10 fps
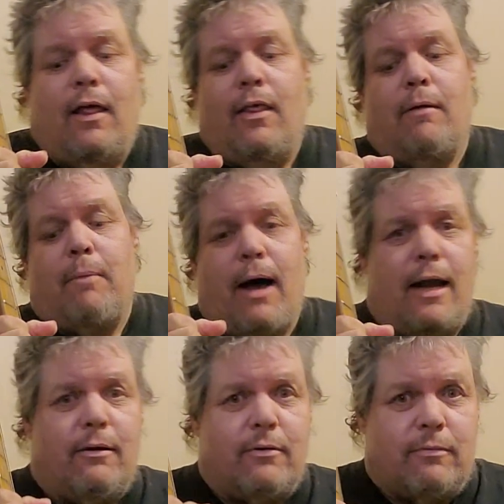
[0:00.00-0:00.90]
The
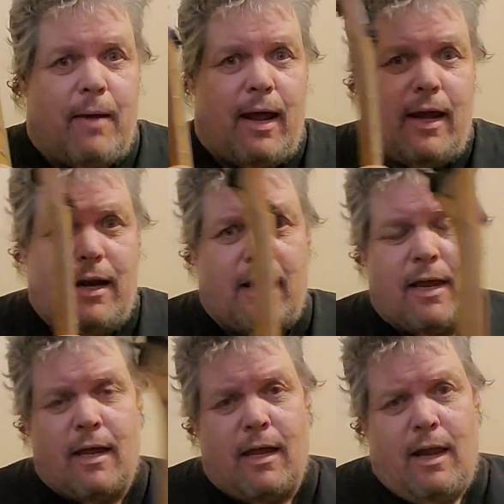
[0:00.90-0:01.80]
body was made
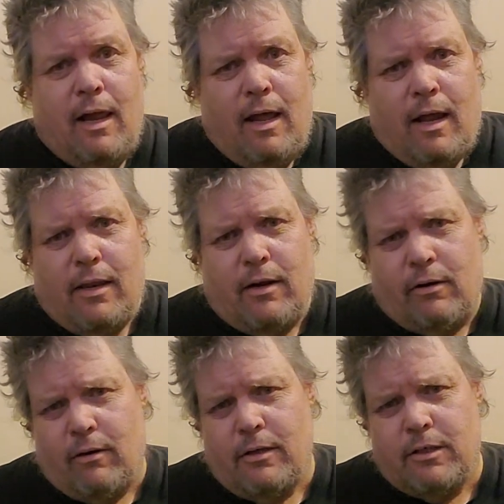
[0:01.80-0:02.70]
in the
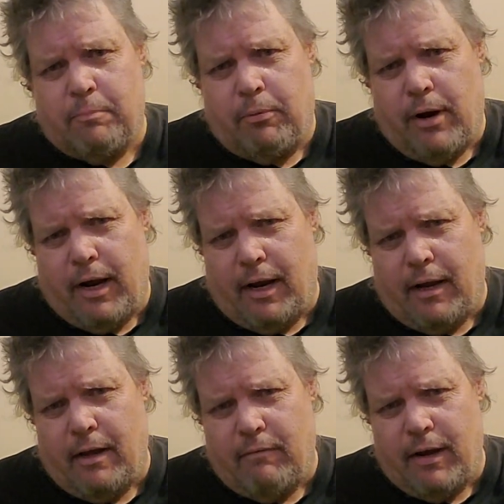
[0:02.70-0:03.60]
early spring
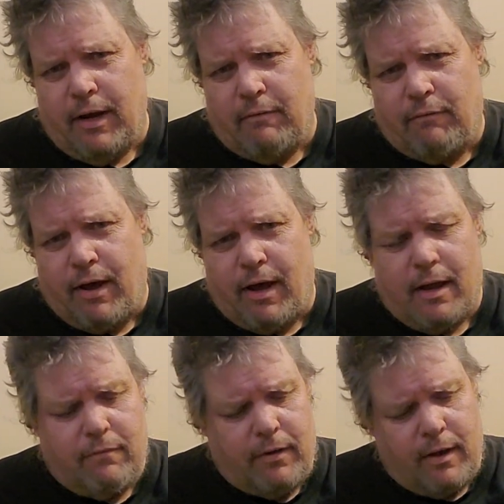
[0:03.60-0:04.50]
of
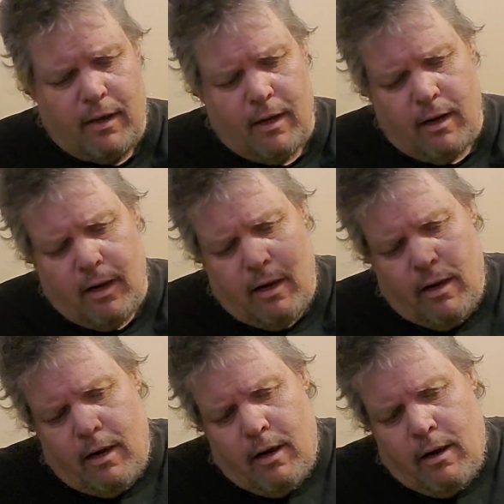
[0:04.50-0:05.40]
85.
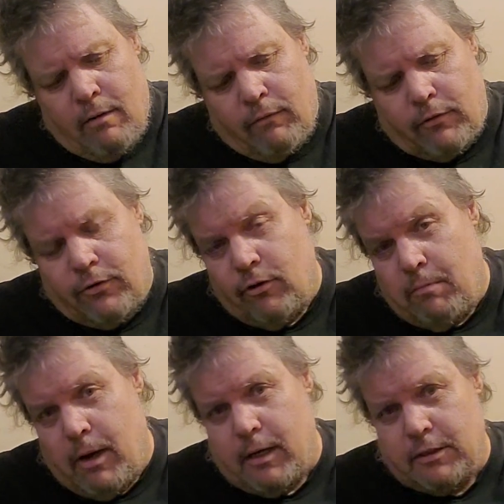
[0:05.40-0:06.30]
For 2
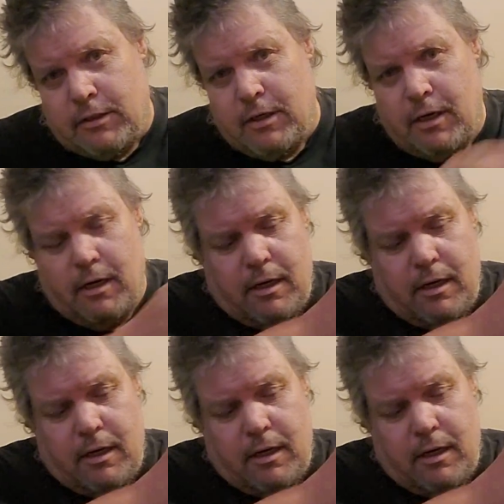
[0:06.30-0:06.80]
months,